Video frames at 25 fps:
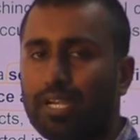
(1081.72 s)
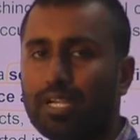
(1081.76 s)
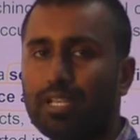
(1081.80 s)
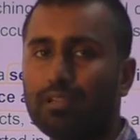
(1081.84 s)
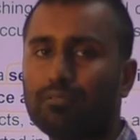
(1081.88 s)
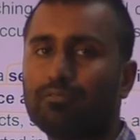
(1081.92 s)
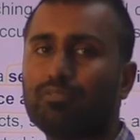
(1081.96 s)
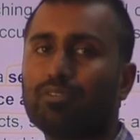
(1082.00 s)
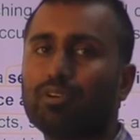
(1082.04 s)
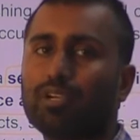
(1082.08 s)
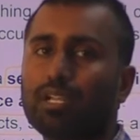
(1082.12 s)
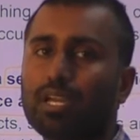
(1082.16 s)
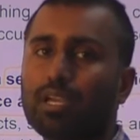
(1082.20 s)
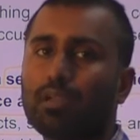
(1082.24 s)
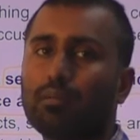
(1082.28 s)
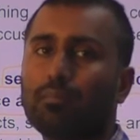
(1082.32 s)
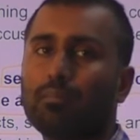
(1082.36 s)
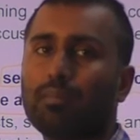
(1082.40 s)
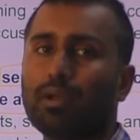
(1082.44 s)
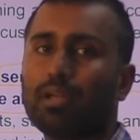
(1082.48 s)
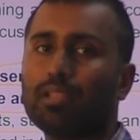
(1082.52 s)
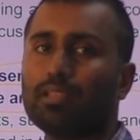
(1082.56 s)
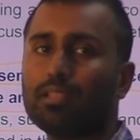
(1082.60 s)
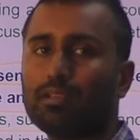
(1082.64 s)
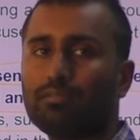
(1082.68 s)
waiting for
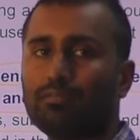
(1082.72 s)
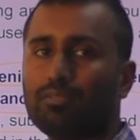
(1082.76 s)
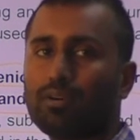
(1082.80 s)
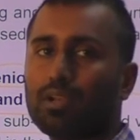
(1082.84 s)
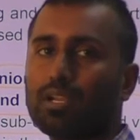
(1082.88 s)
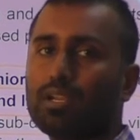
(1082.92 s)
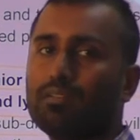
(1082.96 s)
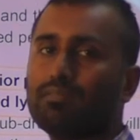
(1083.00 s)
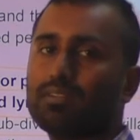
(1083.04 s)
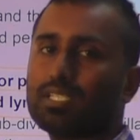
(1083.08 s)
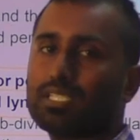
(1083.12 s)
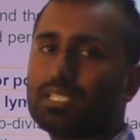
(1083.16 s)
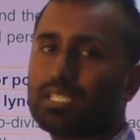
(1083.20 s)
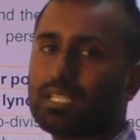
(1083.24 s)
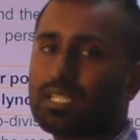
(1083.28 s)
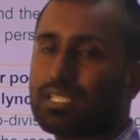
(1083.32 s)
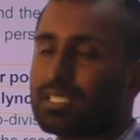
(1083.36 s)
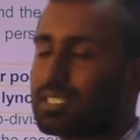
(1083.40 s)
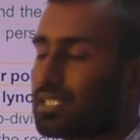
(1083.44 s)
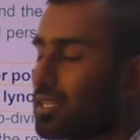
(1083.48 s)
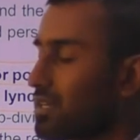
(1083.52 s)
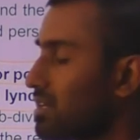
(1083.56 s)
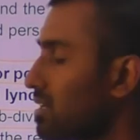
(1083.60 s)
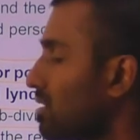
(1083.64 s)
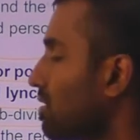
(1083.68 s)
time and then for
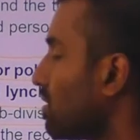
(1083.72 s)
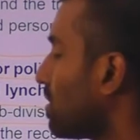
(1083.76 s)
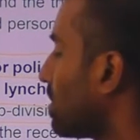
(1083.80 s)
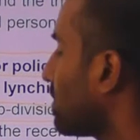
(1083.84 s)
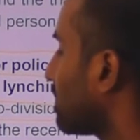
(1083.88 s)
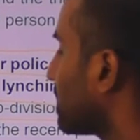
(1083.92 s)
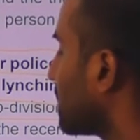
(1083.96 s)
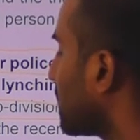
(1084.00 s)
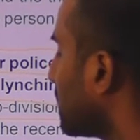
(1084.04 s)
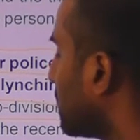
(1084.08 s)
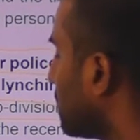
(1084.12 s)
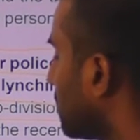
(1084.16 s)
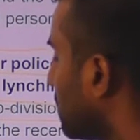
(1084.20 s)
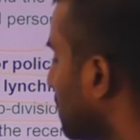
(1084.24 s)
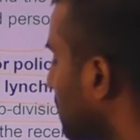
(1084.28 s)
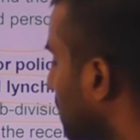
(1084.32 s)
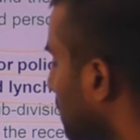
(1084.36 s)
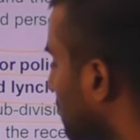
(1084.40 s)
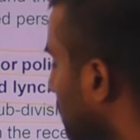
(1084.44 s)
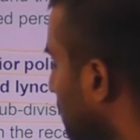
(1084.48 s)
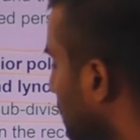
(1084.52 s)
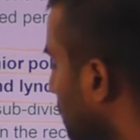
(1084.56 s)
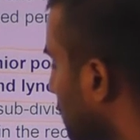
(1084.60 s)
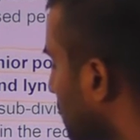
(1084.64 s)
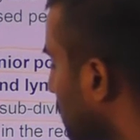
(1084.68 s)
investigation and all of that
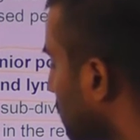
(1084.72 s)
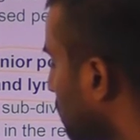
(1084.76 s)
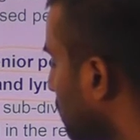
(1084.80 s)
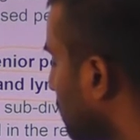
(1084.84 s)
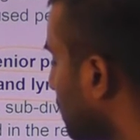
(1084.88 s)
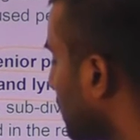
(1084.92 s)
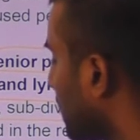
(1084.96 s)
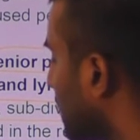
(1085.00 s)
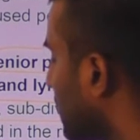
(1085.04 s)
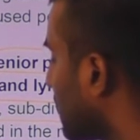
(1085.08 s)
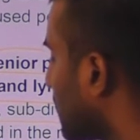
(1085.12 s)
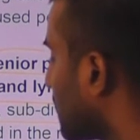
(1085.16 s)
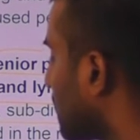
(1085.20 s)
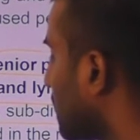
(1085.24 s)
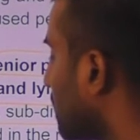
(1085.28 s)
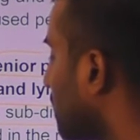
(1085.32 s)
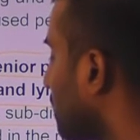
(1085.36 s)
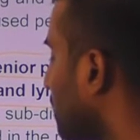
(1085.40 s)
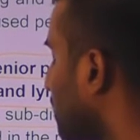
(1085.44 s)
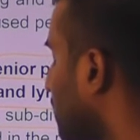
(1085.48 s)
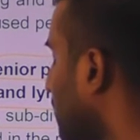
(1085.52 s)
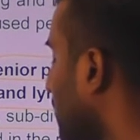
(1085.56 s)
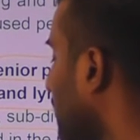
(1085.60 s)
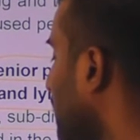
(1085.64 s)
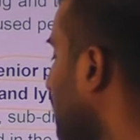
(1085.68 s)
you
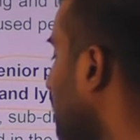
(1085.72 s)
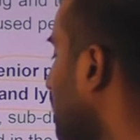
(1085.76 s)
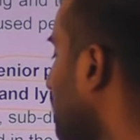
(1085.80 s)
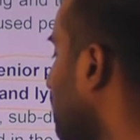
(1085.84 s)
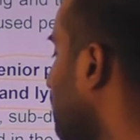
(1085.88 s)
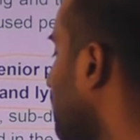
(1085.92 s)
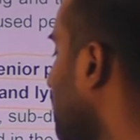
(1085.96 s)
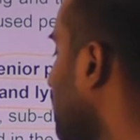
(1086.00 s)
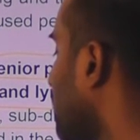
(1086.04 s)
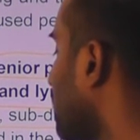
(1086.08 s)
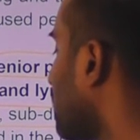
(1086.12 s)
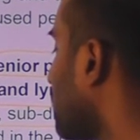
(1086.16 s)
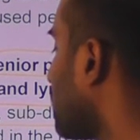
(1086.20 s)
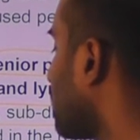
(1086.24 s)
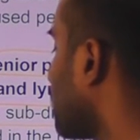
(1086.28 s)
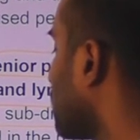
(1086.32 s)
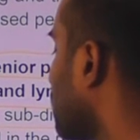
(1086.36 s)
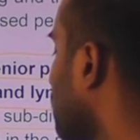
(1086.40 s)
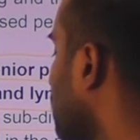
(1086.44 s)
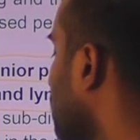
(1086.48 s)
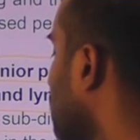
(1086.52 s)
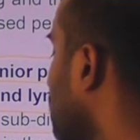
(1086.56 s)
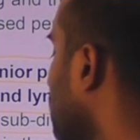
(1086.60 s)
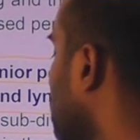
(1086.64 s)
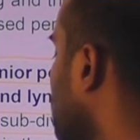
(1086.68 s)
immediately file an fir
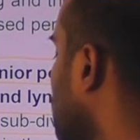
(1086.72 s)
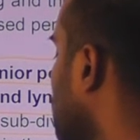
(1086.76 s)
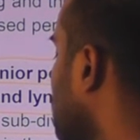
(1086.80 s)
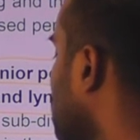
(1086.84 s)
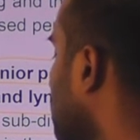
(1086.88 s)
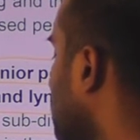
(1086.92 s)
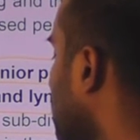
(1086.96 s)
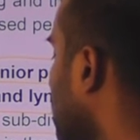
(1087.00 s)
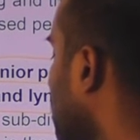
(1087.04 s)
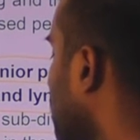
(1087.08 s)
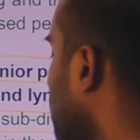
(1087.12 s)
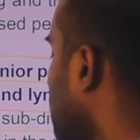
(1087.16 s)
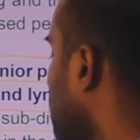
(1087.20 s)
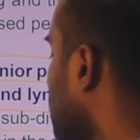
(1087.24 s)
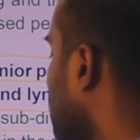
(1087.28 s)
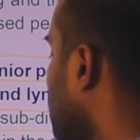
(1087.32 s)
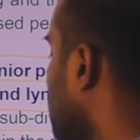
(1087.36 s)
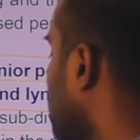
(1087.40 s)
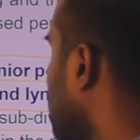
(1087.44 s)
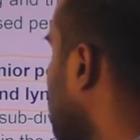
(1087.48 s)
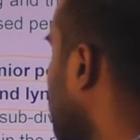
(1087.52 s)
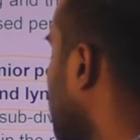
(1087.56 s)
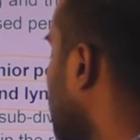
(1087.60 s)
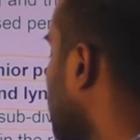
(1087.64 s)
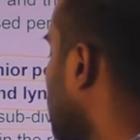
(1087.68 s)
take
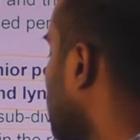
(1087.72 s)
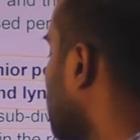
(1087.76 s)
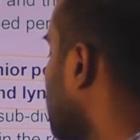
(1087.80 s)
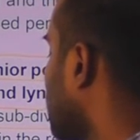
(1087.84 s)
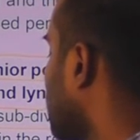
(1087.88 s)
uh, take